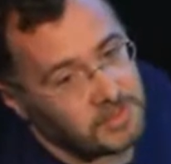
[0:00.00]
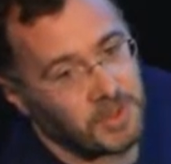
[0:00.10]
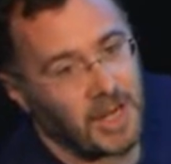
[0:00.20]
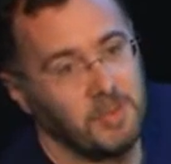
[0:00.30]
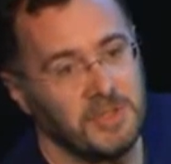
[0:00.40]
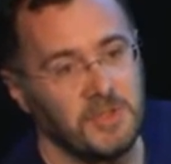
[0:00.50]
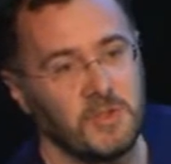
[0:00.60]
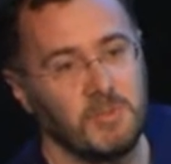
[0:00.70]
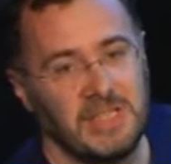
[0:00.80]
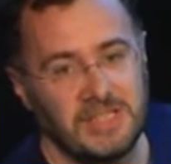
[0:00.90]
parameters,
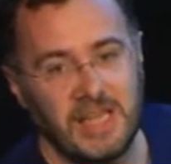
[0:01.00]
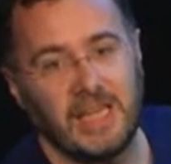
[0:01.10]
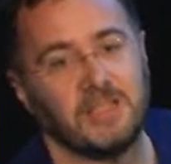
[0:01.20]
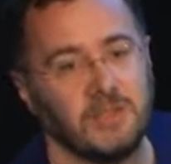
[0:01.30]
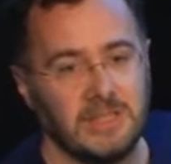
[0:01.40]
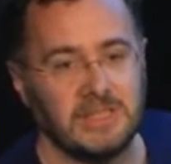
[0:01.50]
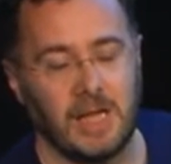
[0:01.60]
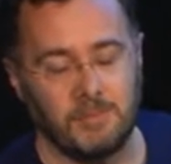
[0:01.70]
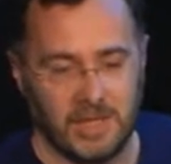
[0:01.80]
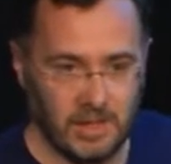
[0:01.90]
you may say actually
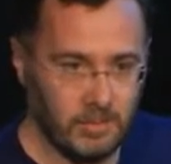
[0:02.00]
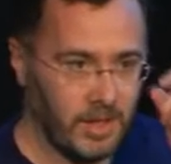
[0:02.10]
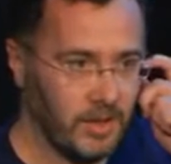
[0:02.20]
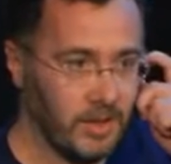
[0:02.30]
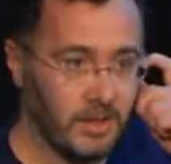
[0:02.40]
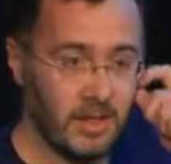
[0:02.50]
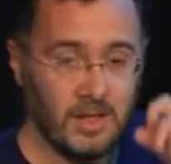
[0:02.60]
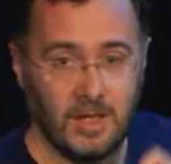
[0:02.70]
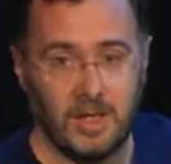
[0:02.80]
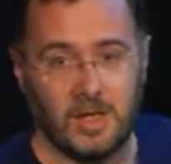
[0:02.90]
something about a,
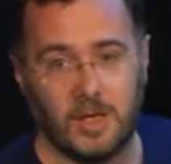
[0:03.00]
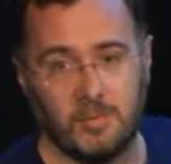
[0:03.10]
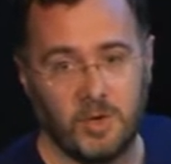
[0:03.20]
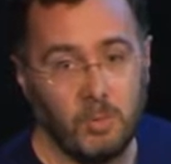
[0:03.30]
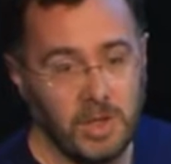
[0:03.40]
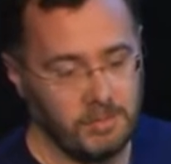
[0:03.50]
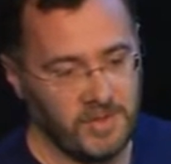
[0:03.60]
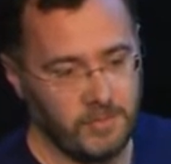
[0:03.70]
a problem.